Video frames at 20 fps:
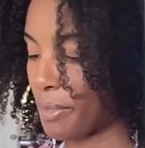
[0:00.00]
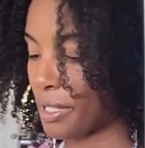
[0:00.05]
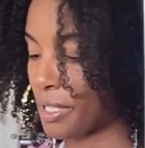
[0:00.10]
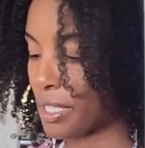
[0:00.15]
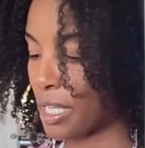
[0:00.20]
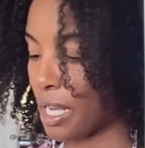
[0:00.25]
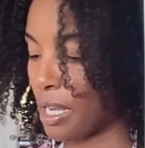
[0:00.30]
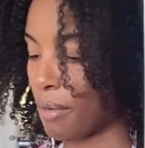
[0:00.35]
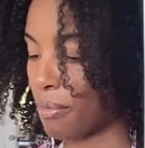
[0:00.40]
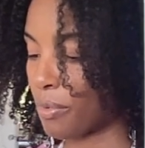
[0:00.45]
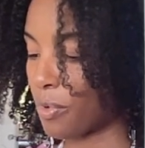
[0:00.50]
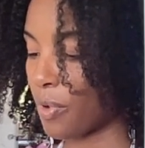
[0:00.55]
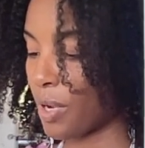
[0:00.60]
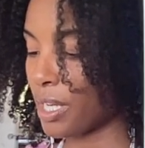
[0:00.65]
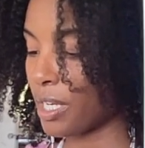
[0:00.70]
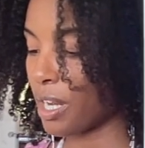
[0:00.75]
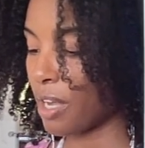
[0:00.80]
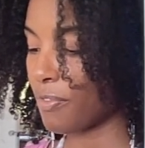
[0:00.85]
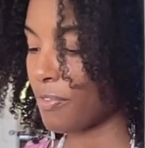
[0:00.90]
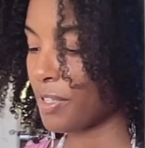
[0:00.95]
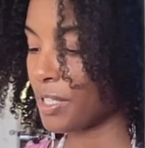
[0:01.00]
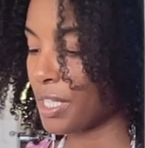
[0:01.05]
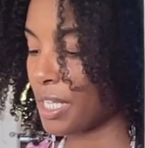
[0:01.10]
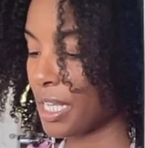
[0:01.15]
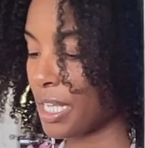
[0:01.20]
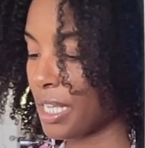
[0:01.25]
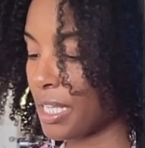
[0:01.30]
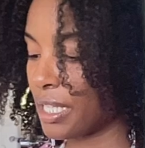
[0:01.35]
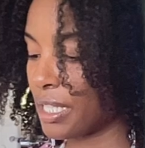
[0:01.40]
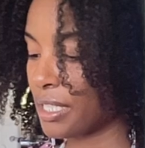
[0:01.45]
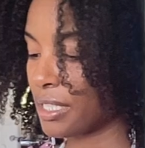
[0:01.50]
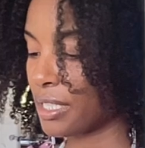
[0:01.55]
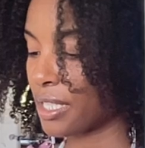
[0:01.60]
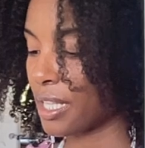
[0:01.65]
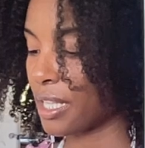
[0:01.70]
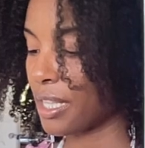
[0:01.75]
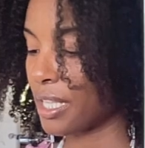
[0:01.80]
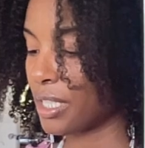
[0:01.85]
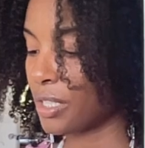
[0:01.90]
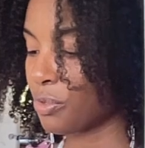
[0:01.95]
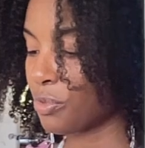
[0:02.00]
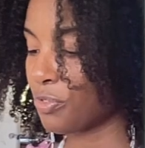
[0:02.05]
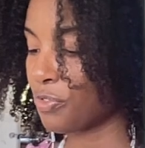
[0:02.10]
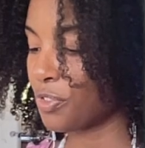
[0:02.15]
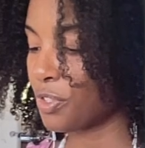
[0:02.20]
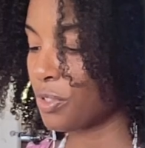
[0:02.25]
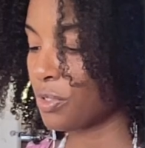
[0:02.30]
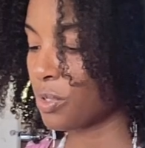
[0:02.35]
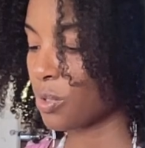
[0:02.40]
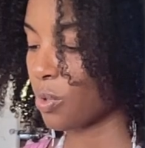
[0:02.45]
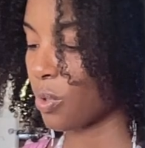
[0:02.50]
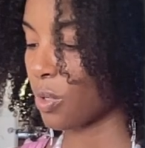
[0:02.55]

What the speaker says: this cup. Quite often, it is this refusal